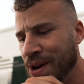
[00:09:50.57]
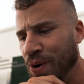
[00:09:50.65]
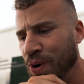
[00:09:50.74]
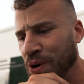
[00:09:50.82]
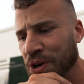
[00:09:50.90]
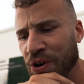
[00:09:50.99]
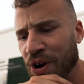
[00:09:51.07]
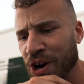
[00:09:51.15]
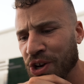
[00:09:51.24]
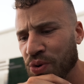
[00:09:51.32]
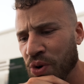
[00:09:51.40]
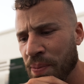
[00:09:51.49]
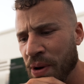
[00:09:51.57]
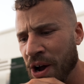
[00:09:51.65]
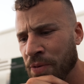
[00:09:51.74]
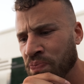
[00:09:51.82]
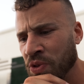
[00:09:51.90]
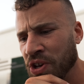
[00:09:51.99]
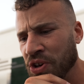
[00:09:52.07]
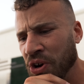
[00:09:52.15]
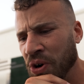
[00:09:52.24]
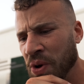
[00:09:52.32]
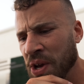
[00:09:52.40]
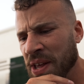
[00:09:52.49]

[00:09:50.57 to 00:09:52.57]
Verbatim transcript: or you're arguing about, you know,